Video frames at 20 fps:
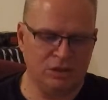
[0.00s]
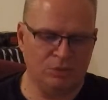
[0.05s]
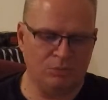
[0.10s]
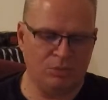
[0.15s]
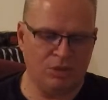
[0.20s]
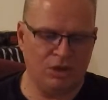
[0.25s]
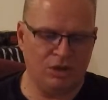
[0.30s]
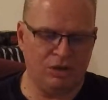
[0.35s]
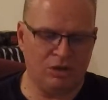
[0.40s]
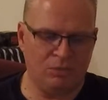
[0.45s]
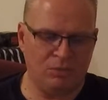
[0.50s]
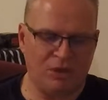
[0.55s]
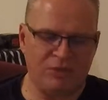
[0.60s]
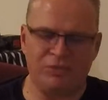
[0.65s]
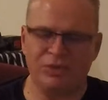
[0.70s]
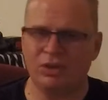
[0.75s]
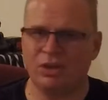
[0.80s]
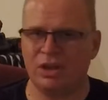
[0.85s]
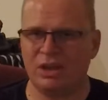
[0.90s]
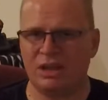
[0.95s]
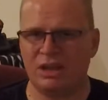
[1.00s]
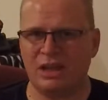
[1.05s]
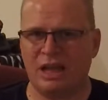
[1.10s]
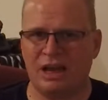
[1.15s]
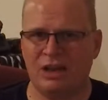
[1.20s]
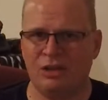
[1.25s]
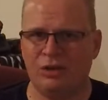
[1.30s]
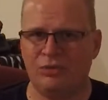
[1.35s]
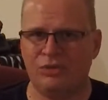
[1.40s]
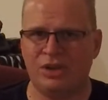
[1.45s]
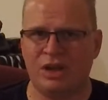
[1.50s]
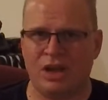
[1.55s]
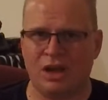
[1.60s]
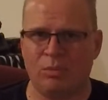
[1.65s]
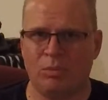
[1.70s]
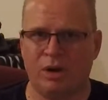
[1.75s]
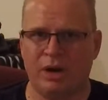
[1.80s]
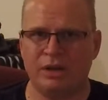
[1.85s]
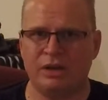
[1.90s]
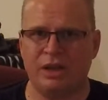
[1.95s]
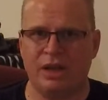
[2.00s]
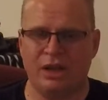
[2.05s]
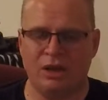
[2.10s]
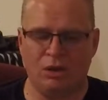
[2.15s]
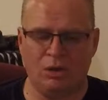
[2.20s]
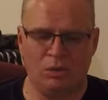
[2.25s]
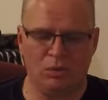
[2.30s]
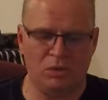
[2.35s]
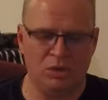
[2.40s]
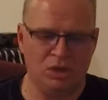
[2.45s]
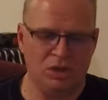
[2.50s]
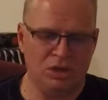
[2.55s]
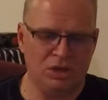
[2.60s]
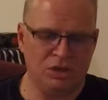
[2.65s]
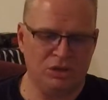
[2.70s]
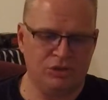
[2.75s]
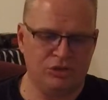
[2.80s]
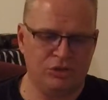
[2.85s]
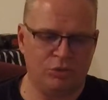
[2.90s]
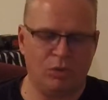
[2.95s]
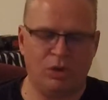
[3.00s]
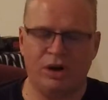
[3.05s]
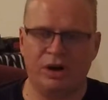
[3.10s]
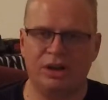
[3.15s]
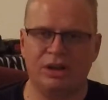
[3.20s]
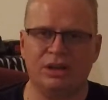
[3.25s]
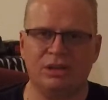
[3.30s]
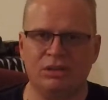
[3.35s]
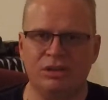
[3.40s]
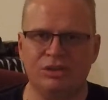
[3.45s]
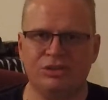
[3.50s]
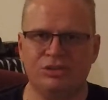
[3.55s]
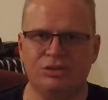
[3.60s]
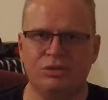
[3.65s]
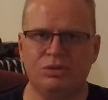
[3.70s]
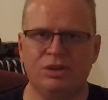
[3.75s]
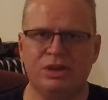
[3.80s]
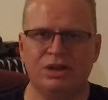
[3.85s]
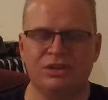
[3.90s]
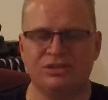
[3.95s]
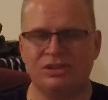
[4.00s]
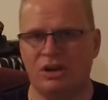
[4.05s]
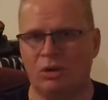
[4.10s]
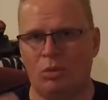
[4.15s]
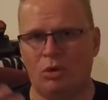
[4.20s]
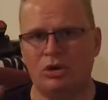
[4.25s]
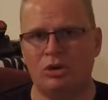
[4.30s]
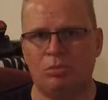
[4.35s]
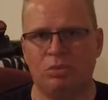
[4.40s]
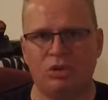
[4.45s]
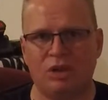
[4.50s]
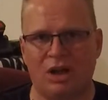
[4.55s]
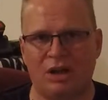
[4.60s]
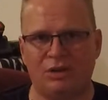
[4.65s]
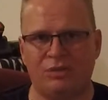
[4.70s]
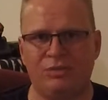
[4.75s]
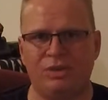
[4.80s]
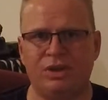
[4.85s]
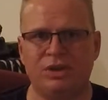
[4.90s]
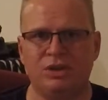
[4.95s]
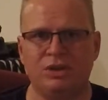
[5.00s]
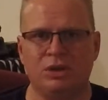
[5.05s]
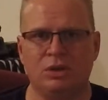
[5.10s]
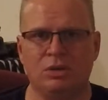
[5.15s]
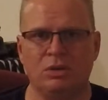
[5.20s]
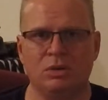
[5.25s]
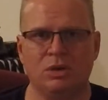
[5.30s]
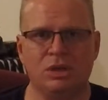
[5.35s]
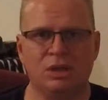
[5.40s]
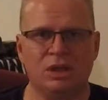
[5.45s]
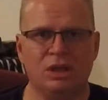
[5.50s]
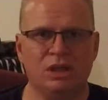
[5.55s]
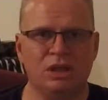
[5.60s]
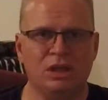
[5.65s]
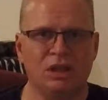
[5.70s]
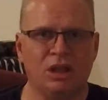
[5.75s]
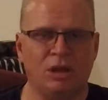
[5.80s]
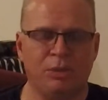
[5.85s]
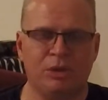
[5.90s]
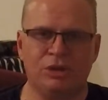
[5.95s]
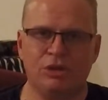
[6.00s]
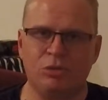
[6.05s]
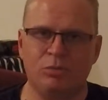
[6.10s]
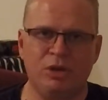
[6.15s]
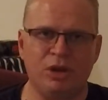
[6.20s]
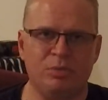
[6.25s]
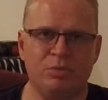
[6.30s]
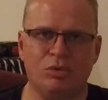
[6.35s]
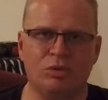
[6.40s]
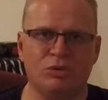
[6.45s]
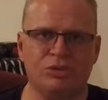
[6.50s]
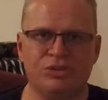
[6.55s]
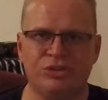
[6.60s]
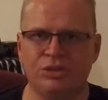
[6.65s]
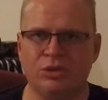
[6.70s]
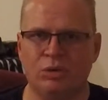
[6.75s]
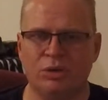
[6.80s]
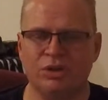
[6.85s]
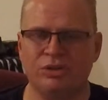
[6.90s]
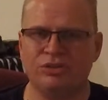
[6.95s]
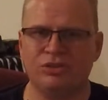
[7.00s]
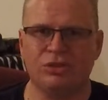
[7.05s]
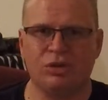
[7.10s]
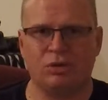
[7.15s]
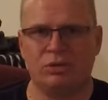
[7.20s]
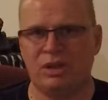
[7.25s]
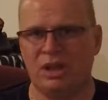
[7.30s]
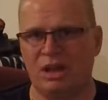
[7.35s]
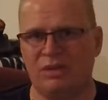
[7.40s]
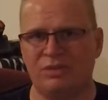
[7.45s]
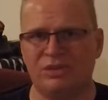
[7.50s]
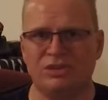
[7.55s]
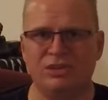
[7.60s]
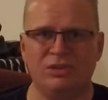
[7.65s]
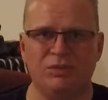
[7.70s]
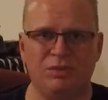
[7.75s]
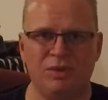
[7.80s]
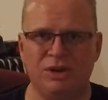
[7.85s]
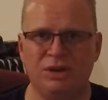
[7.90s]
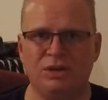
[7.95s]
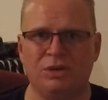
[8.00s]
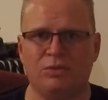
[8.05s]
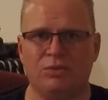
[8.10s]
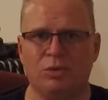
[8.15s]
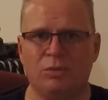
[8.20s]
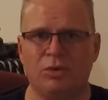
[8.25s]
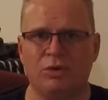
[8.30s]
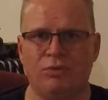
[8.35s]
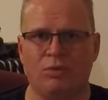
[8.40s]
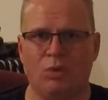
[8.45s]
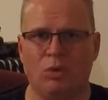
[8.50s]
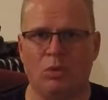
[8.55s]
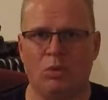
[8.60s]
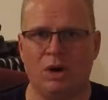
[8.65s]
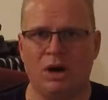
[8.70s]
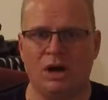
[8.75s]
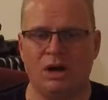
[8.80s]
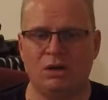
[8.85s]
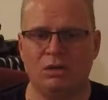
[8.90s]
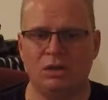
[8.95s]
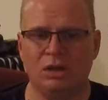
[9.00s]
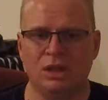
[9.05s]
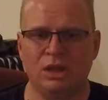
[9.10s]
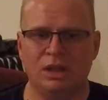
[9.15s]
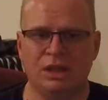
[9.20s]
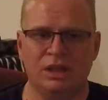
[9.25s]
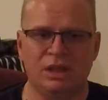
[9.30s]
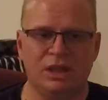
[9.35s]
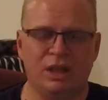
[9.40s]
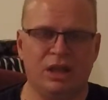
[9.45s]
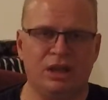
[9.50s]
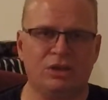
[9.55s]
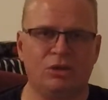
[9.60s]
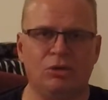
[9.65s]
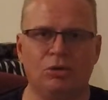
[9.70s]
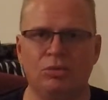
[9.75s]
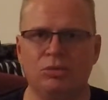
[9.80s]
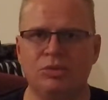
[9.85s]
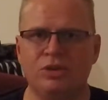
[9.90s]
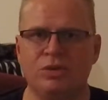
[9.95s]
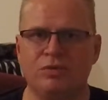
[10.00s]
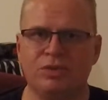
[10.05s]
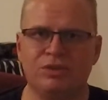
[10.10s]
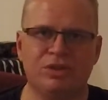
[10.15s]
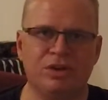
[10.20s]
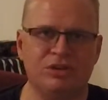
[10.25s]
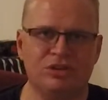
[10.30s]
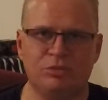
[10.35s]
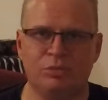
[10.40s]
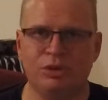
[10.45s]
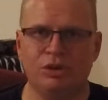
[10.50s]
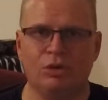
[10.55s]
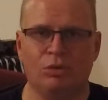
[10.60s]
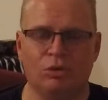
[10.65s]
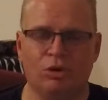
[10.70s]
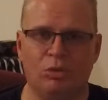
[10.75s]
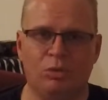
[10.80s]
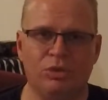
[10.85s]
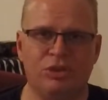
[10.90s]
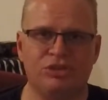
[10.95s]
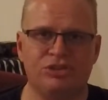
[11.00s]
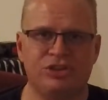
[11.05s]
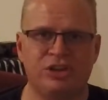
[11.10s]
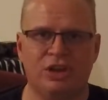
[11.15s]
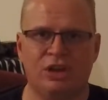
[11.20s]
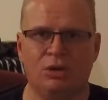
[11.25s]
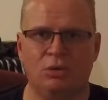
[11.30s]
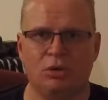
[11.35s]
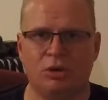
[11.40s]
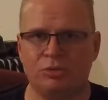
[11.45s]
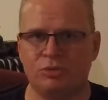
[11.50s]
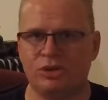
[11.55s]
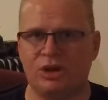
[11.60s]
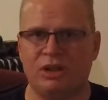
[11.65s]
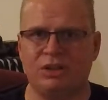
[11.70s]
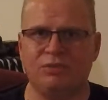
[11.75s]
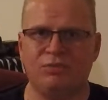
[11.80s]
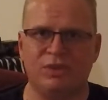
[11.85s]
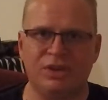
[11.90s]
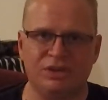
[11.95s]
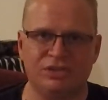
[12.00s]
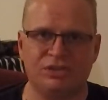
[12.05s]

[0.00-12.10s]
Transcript: But I feel like I got enough time right now to where I can at least do this, and I wanted to put out a video. I mean, I know people are still concerned, they haven't seen the video from me for a while. You know, different things have been going on with the channel, and I'm trying to fix